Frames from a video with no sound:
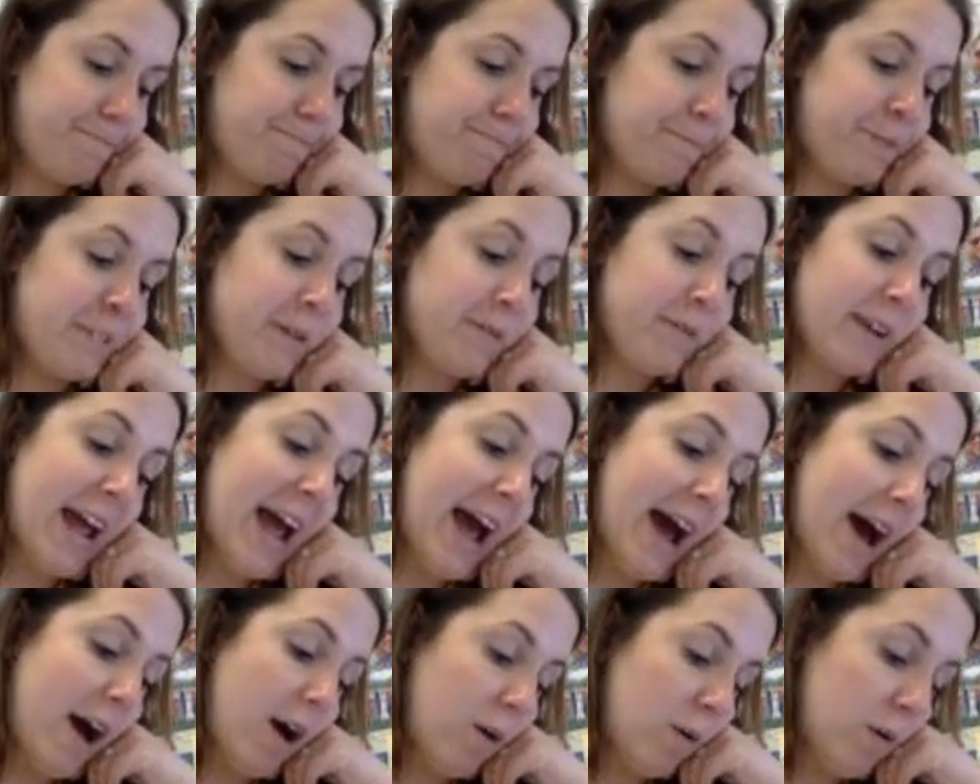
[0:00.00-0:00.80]
So
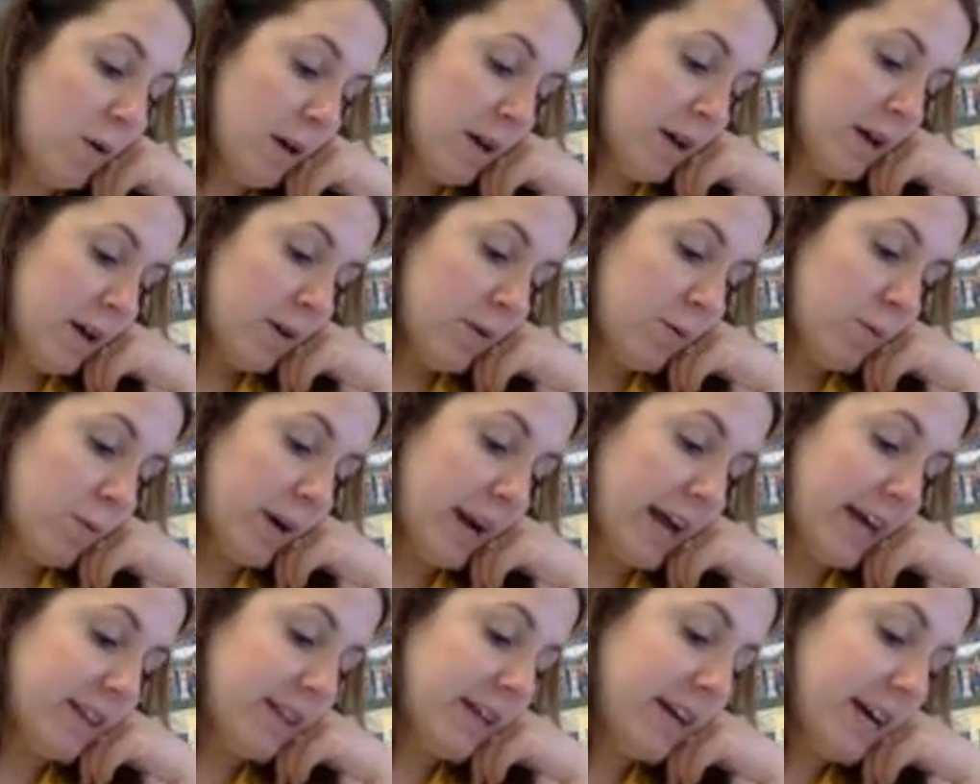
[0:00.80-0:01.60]
now,
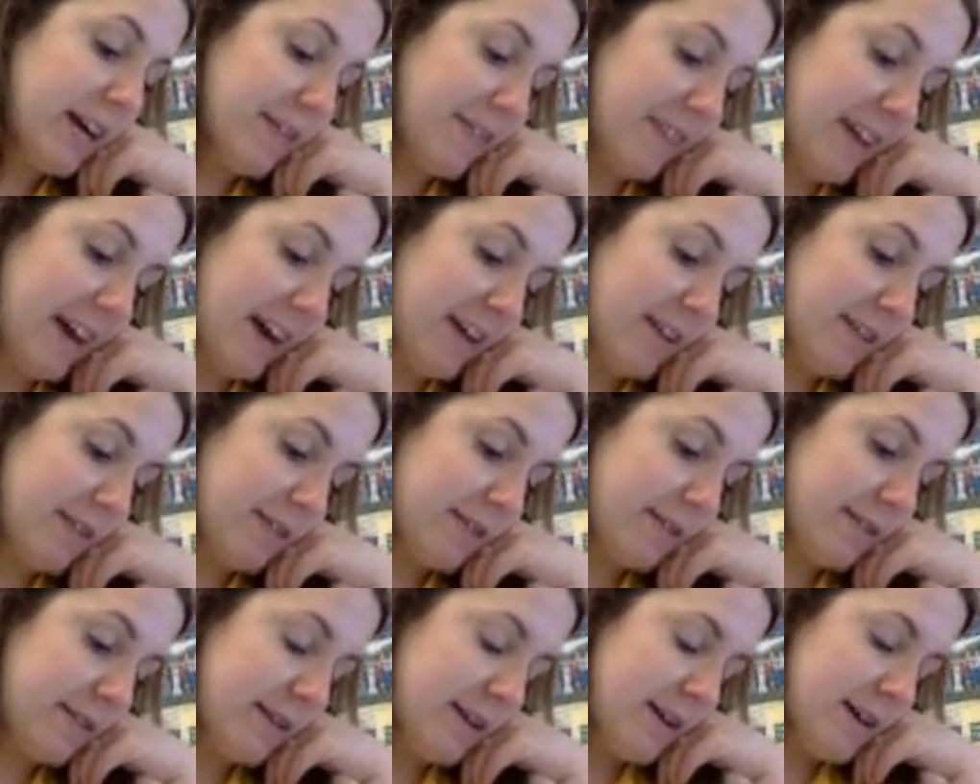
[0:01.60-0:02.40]
when I look at
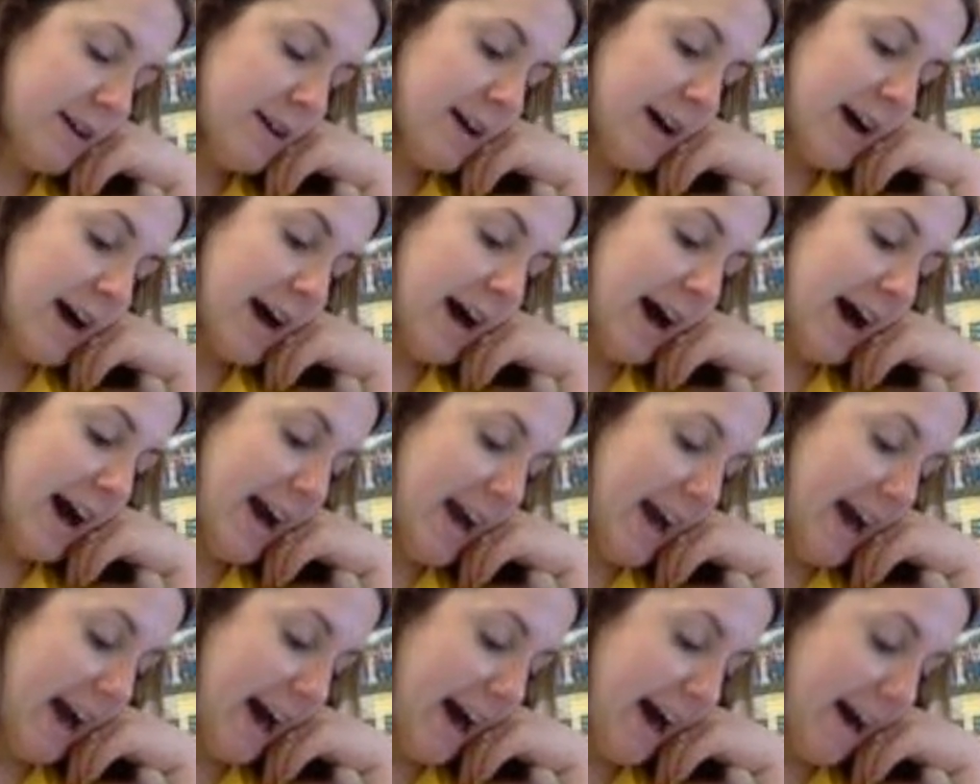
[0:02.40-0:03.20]
this, I
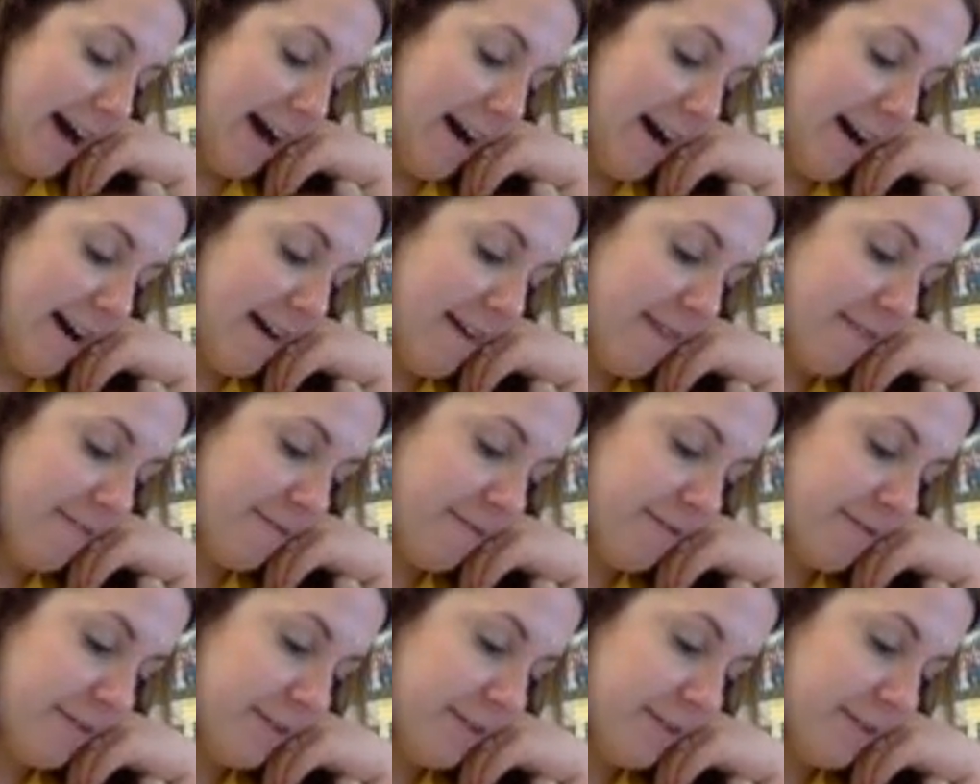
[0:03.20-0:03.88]
have,